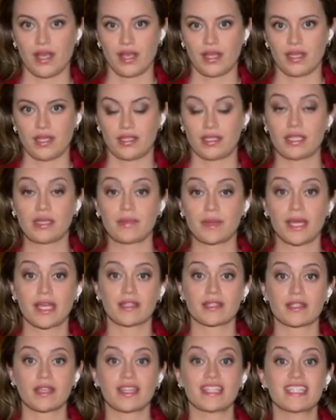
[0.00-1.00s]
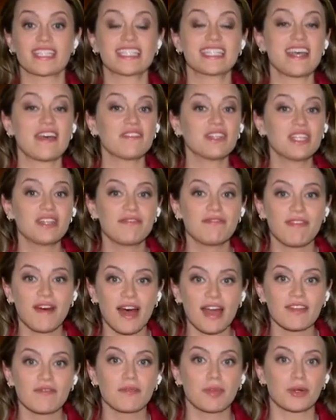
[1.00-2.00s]
And DPS said
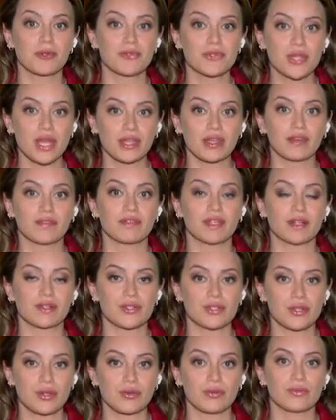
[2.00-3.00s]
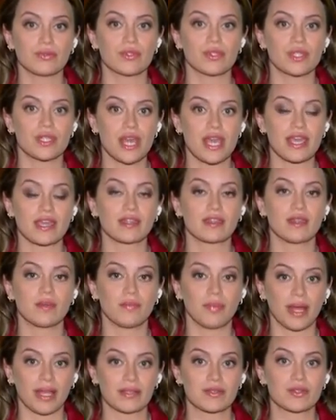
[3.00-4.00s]
75% of their students take the
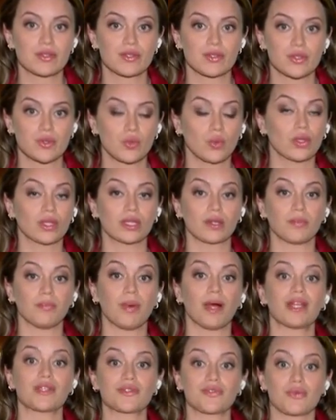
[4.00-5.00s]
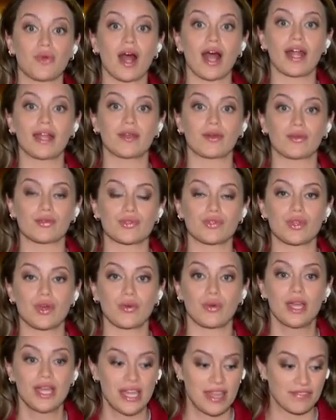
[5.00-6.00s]
bus to school. They're bus riders. So
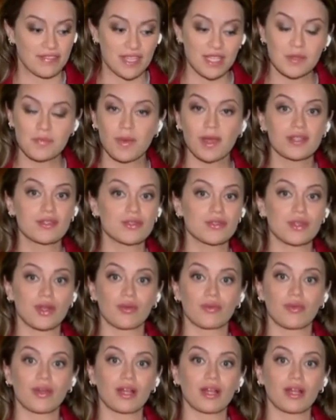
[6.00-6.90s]
if these buses aren't